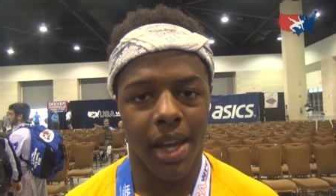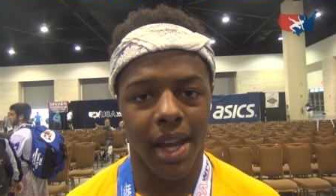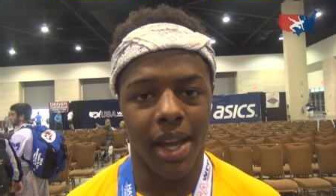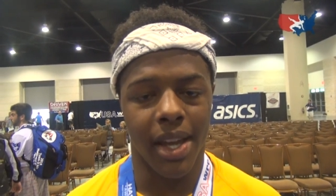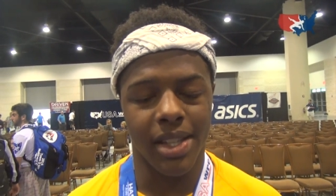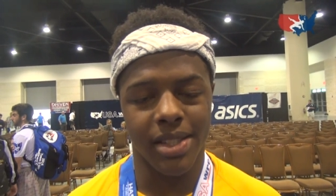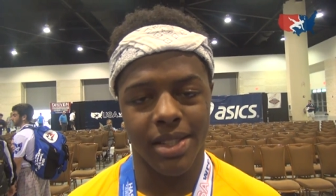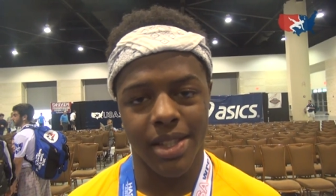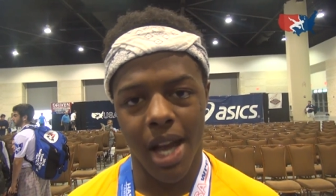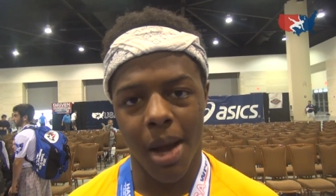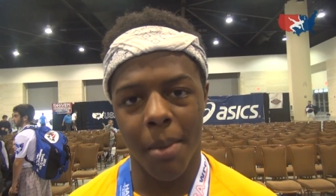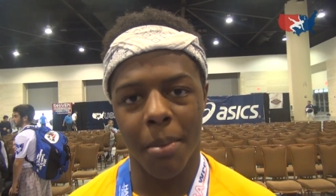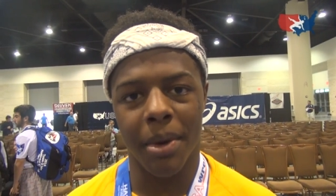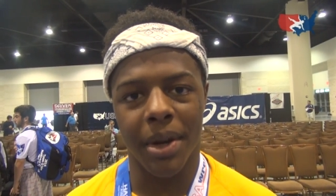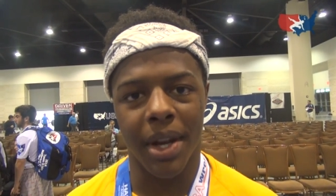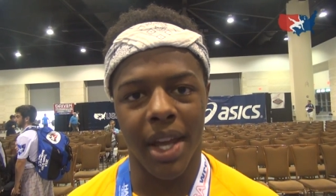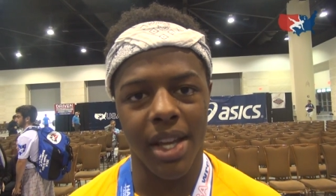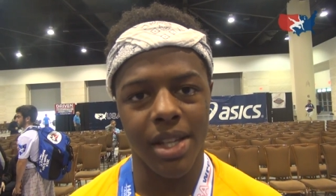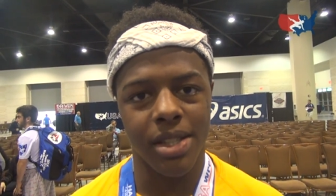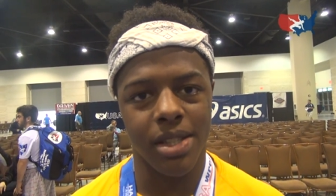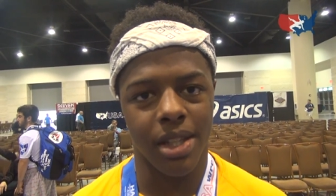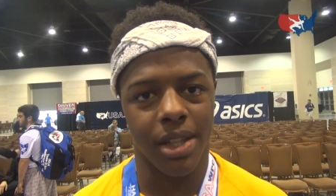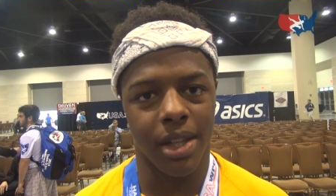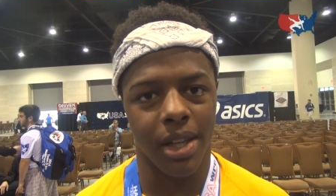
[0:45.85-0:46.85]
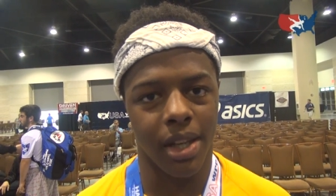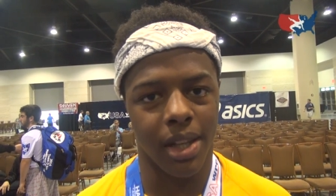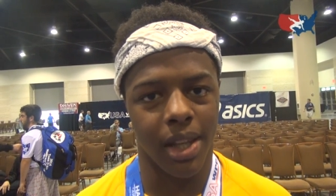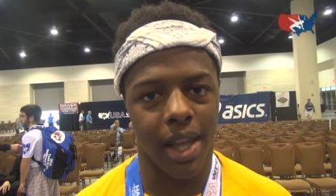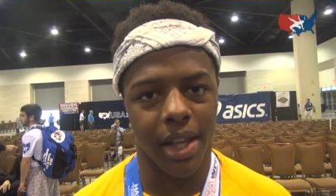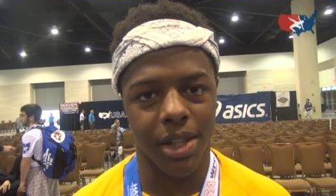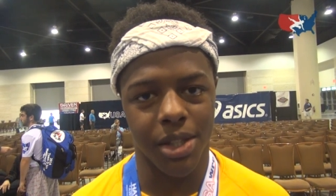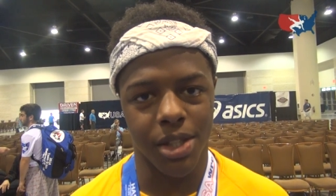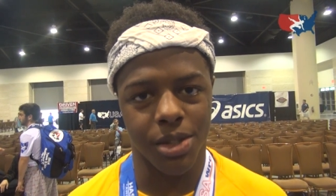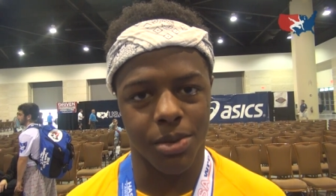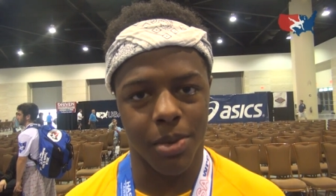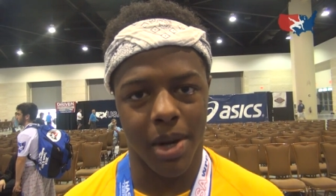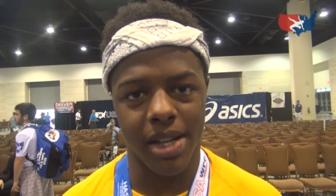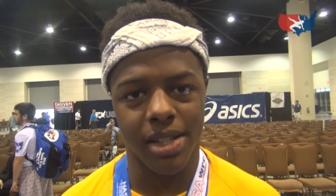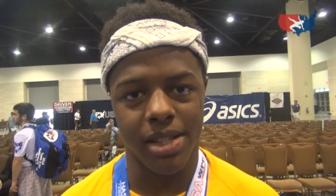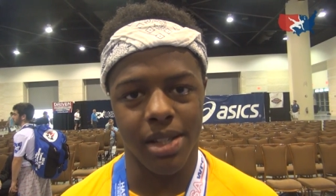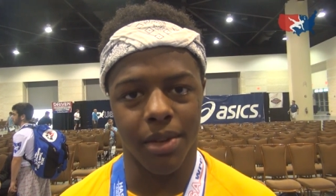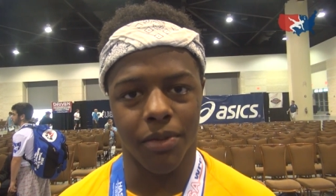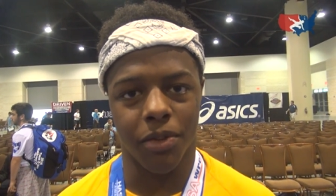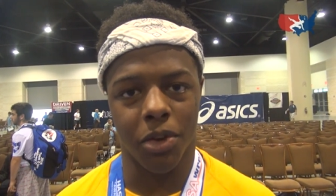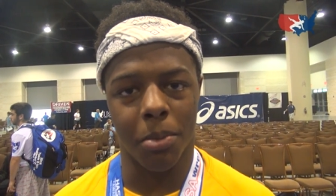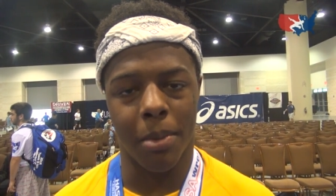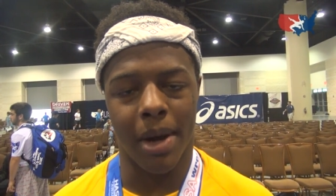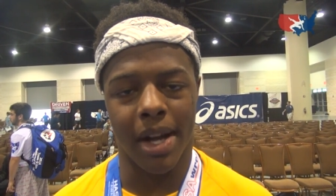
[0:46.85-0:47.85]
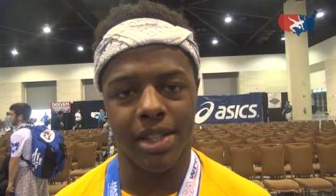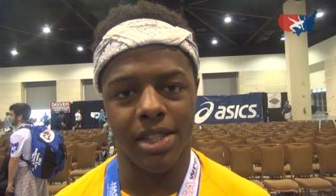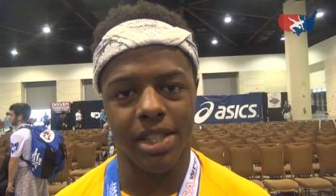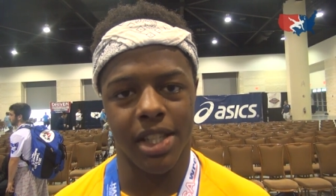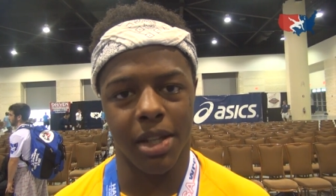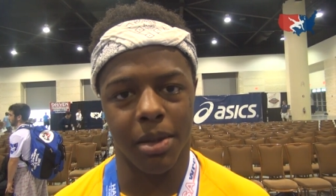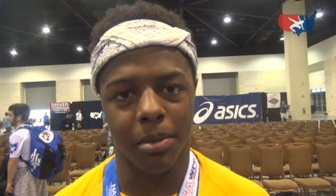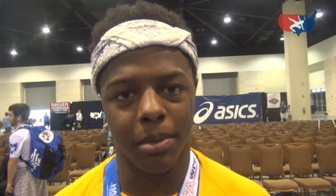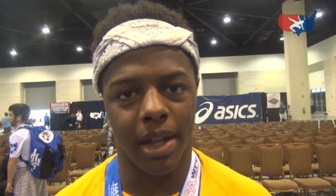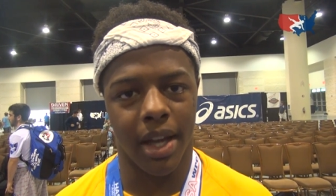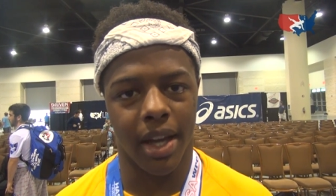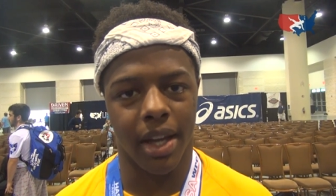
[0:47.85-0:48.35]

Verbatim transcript: yeah, it's domination and like just wrestling for my team.